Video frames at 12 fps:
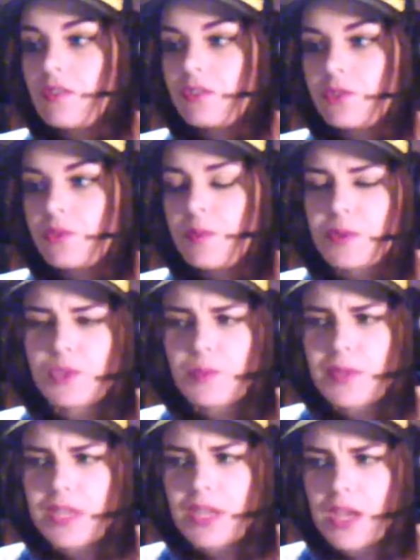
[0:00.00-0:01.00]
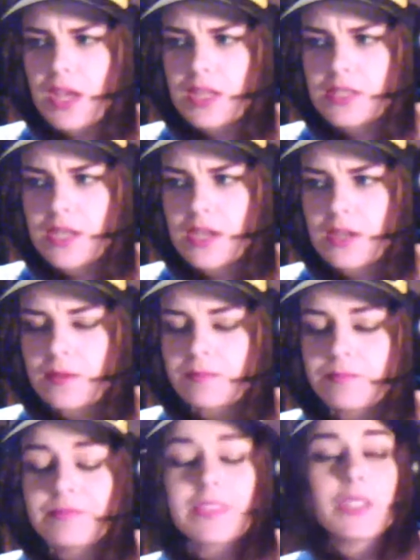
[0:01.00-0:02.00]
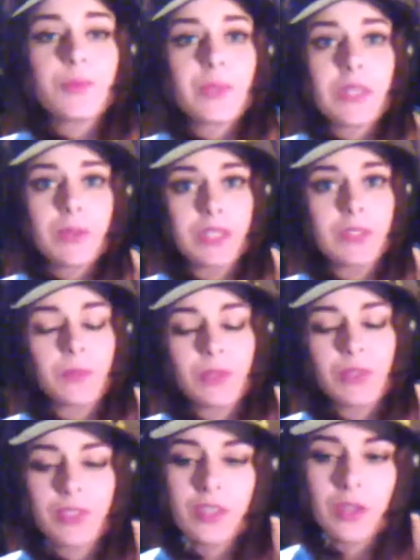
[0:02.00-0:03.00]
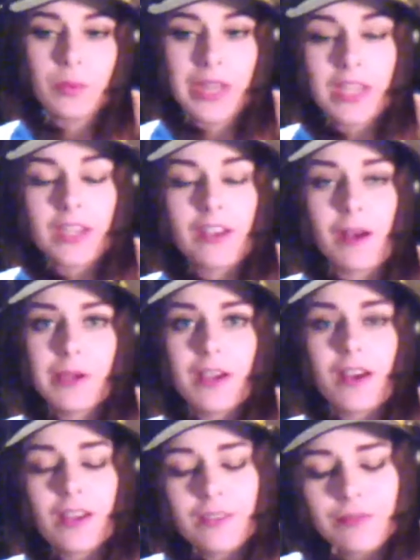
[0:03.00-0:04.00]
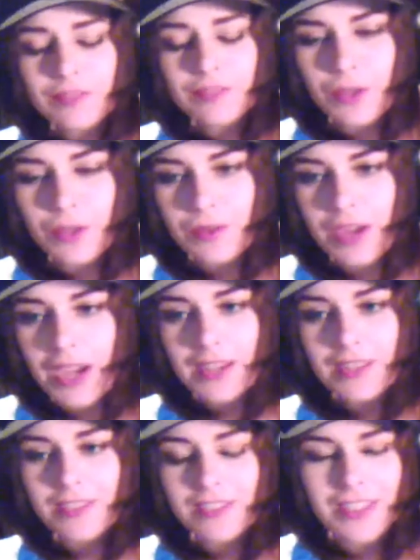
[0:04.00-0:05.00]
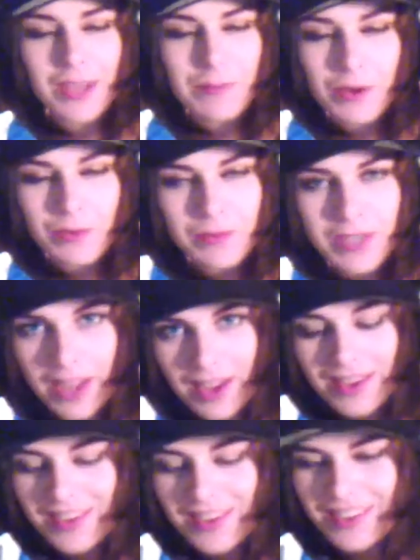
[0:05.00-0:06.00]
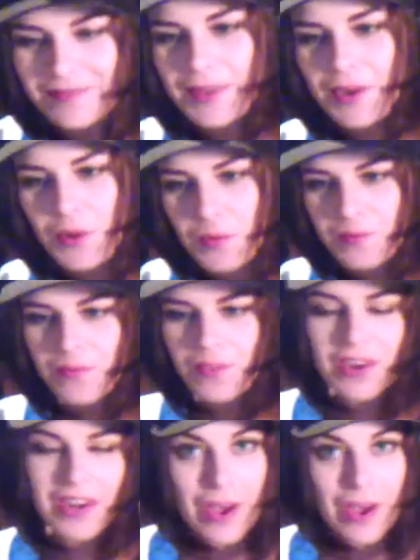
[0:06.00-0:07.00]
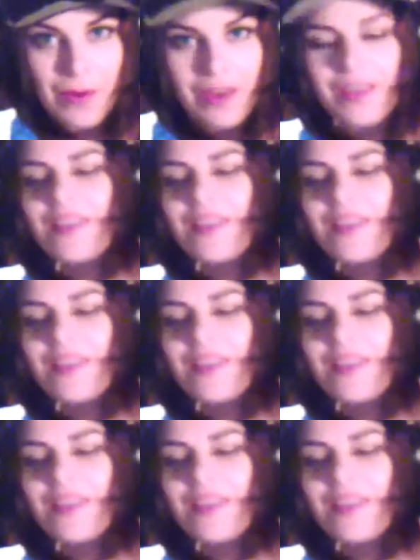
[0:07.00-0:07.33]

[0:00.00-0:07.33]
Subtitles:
She was supposed to be at, this weekend was Copenhagen Comic Con, so I just came home today. I've been home for an hour.